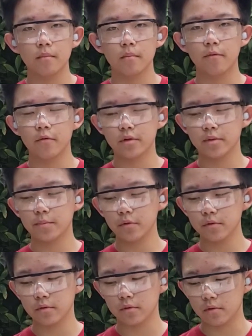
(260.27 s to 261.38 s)
But for
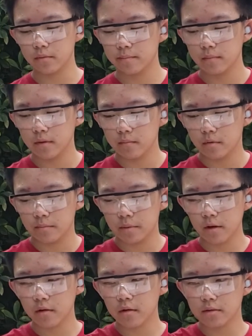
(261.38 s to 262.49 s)
disposal,
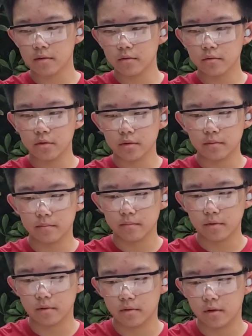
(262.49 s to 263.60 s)
prepare a solution
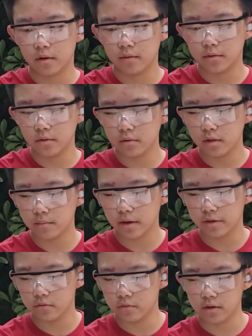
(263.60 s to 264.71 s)
of sodium
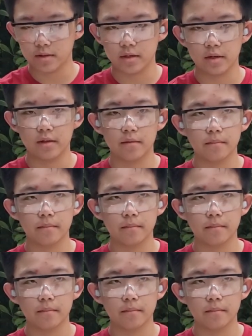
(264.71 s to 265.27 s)
hydroxide.